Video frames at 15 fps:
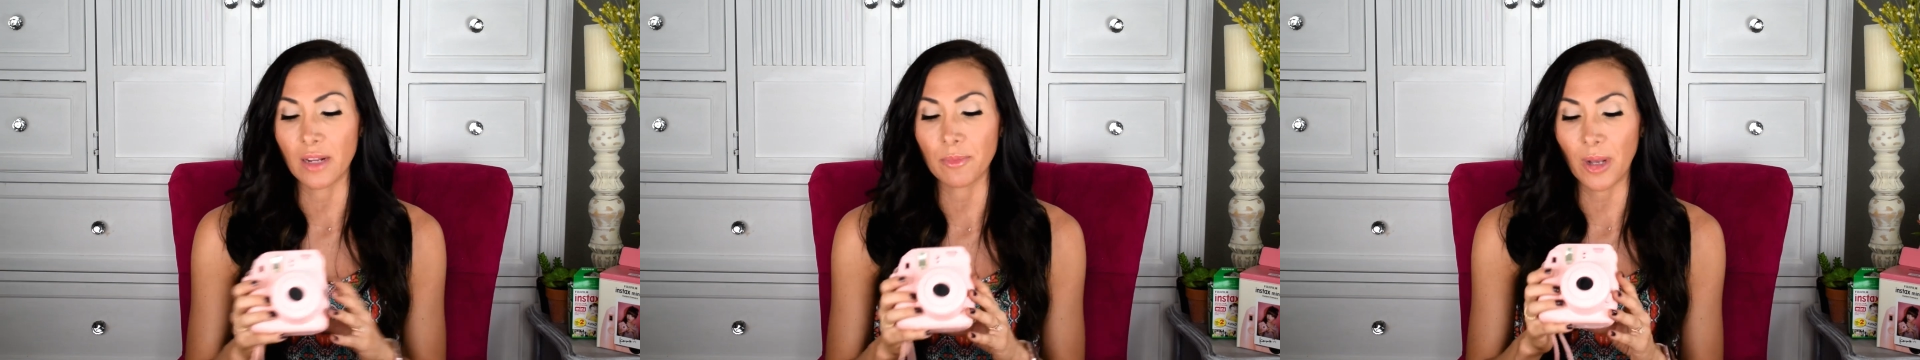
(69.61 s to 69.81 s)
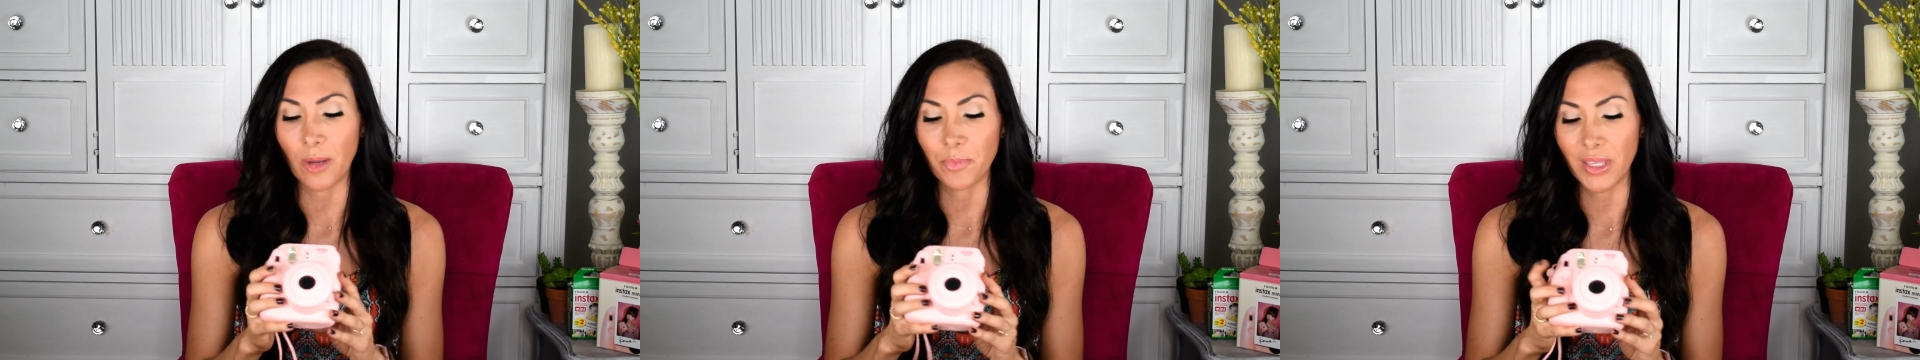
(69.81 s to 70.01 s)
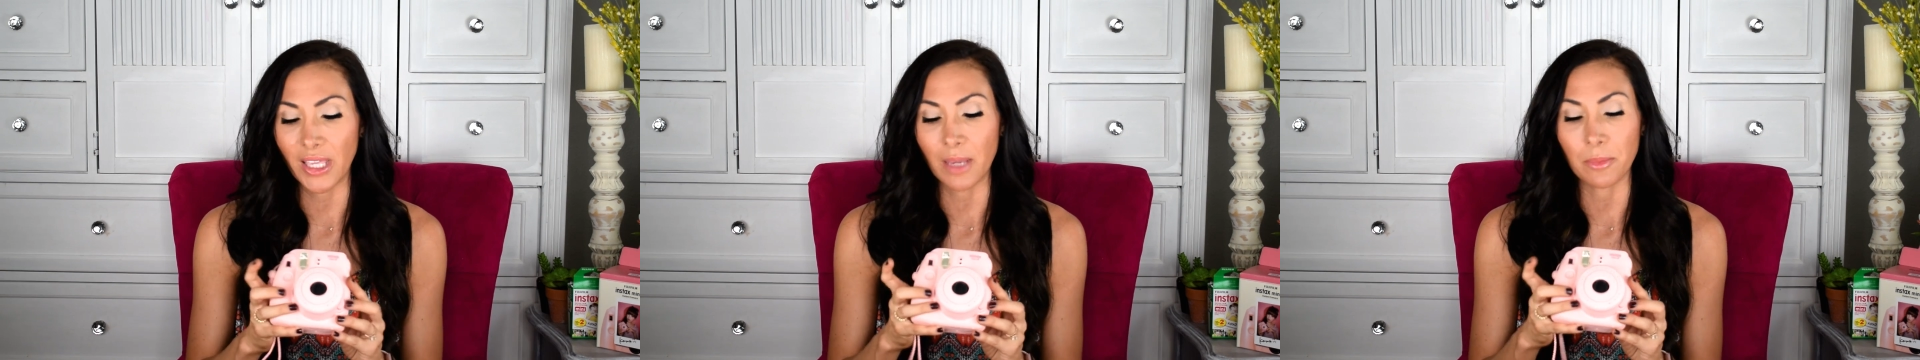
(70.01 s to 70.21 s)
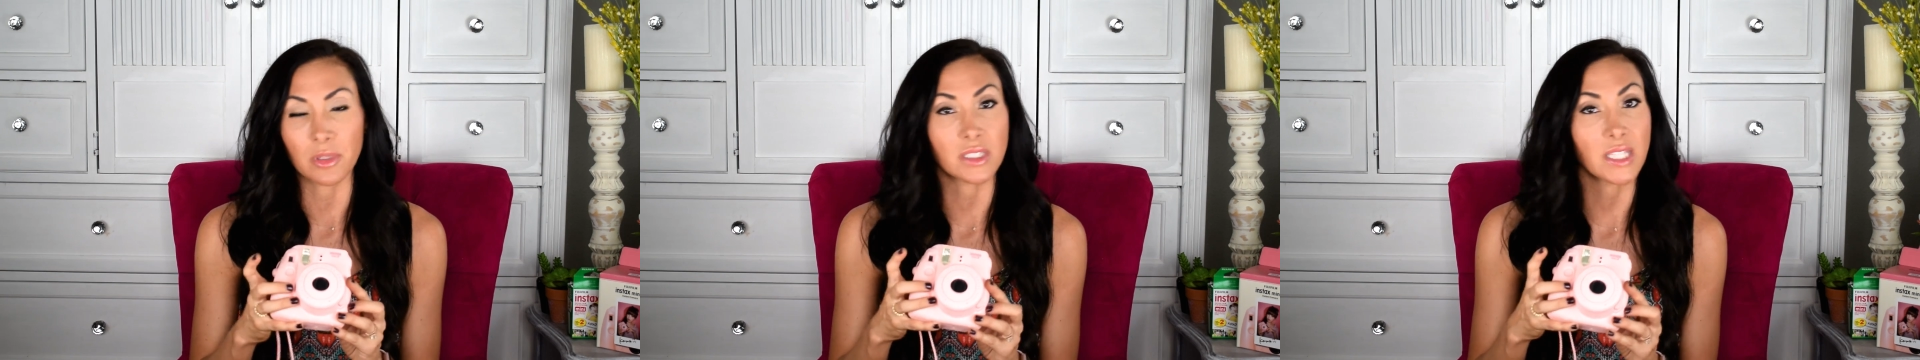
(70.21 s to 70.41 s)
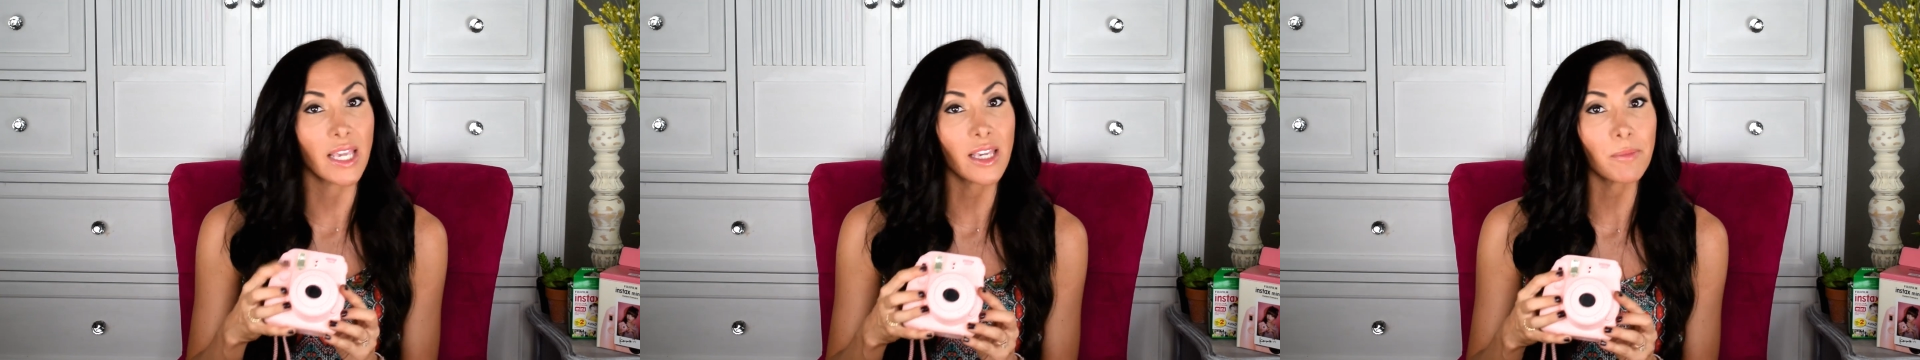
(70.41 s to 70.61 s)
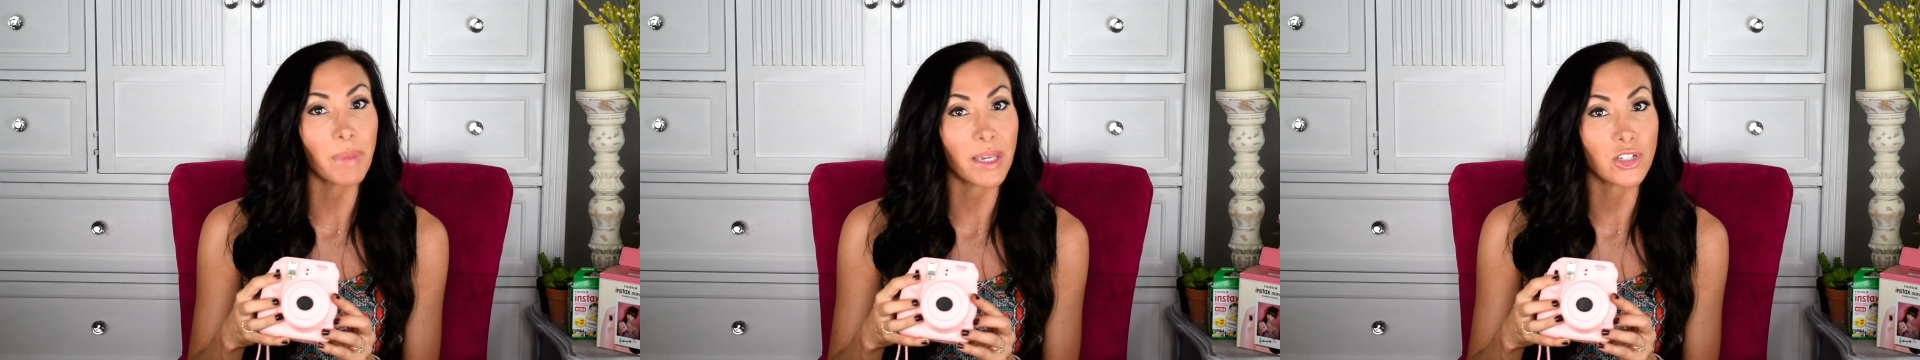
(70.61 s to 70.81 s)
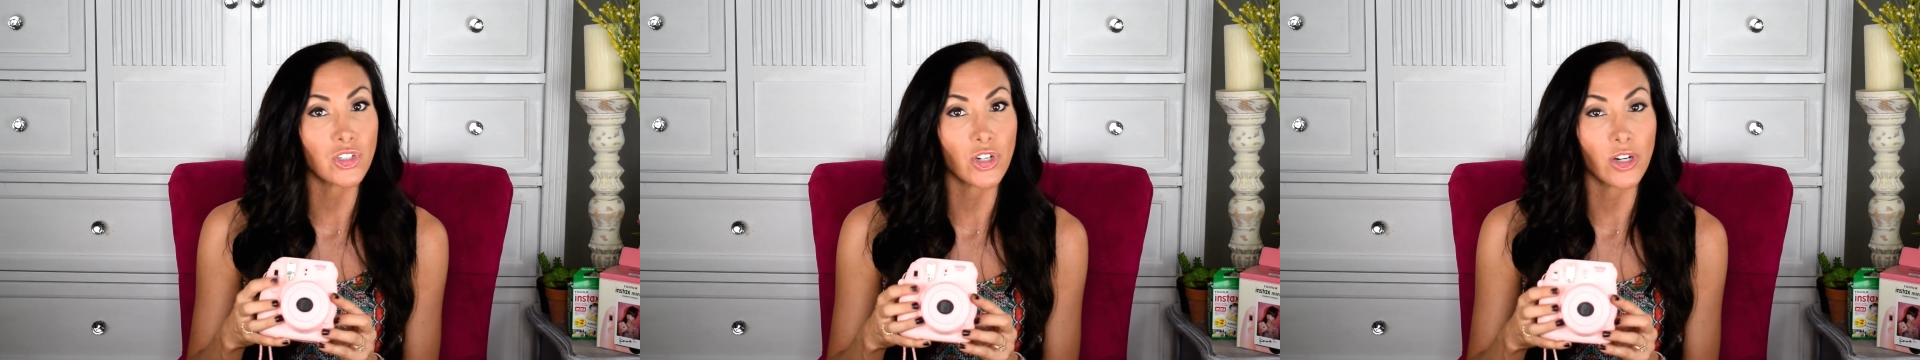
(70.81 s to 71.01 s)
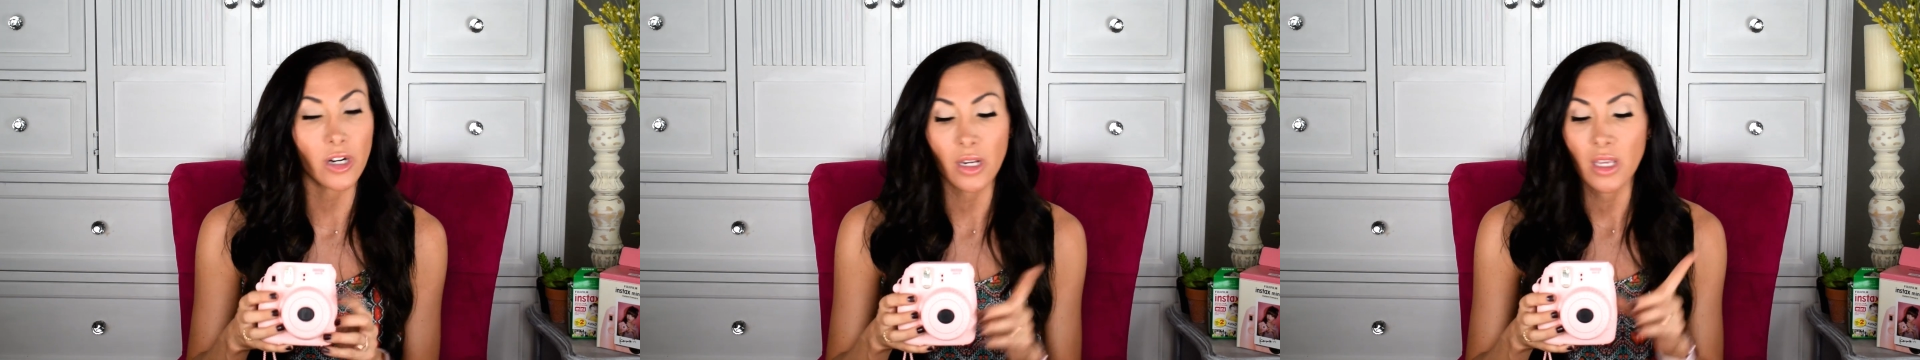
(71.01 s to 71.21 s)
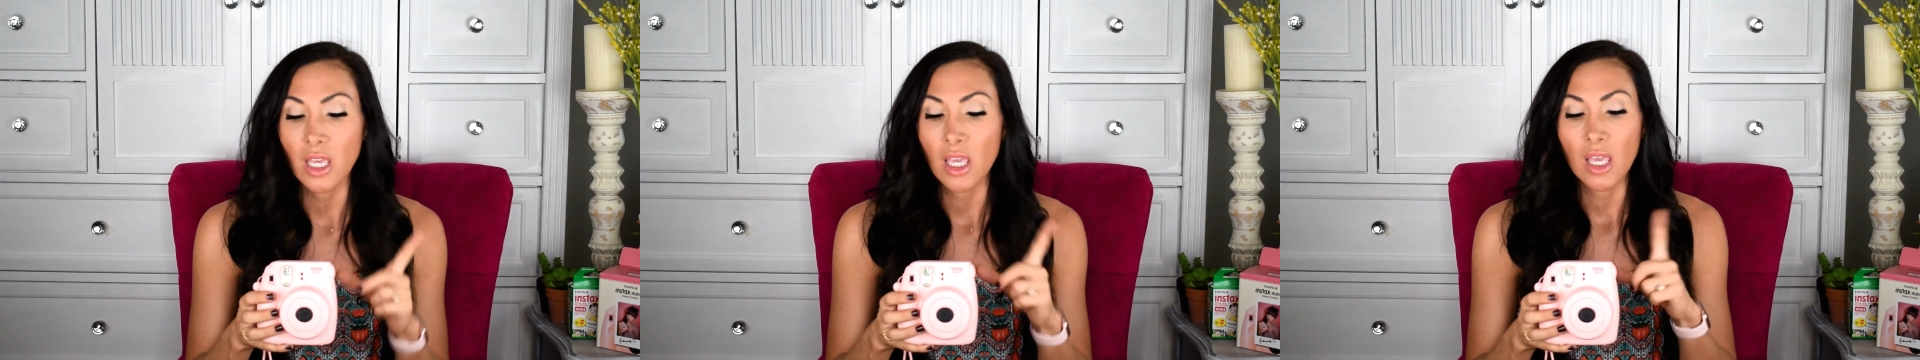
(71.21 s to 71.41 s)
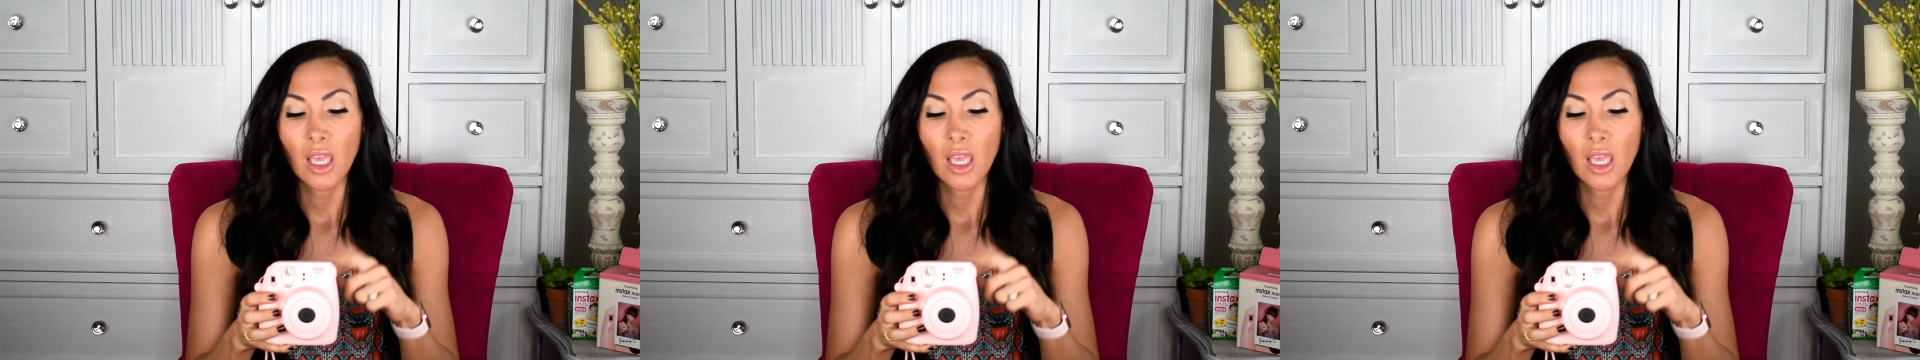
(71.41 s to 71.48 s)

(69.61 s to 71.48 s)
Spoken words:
about being able to take a picture,